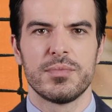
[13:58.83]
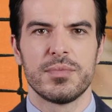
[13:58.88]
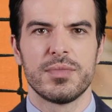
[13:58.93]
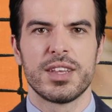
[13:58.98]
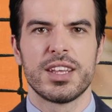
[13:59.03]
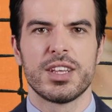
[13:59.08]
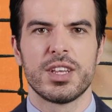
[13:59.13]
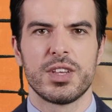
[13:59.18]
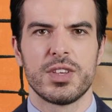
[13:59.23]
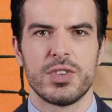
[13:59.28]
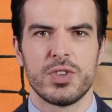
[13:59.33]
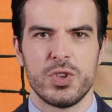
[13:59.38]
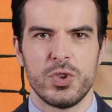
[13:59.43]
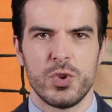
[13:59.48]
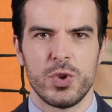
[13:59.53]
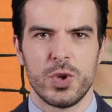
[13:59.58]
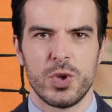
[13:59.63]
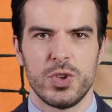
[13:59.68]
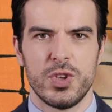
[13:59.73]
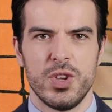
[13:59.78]
The news
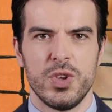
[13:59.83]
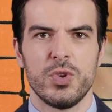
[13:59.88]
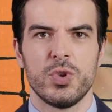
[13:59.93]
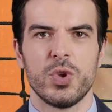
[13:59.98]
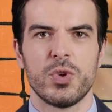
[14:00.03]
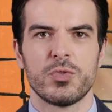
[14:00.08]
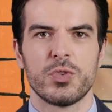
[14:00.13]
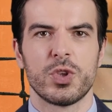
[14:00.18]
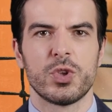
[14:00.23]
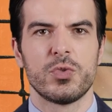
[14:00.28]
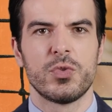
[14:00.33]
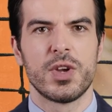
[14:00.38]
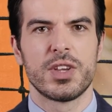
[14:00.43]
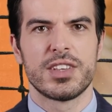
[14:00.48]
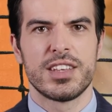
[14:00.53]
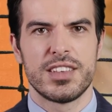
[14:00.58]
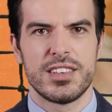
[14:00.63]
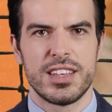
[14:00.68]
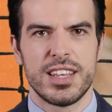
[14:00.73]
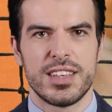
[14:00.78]
crew looked over
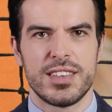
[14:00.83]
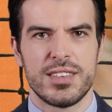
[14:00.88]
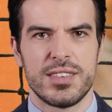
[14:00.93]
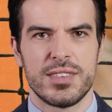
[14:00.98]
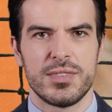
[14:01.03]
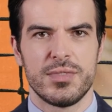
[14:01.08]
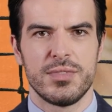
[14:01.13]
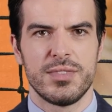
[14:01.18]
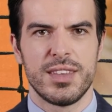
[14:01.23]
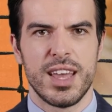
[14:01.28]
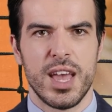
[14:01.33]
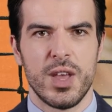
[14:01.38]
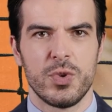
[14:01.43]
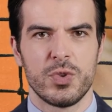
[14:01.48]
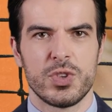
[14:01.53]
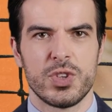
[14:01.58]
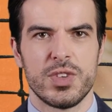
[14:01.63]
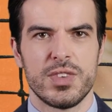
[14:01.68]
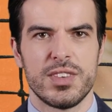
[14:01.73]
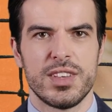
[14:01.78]

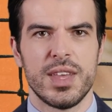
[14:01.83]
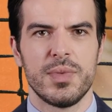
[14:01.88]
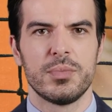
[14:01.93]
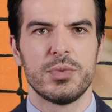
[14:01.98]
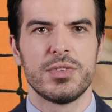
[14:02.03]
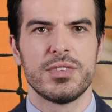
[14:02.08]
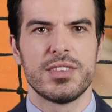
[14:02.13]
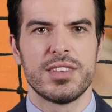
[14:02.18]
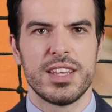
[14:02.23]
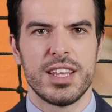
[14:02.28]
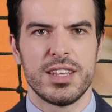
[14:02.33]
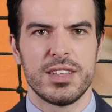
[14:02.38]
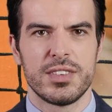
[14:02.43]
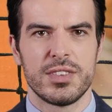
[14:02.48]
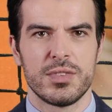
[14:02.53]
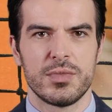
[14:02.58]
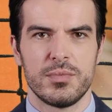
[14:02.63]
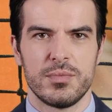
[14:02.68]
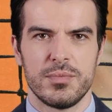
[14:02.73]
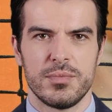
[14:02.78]
26,000 separate stakes.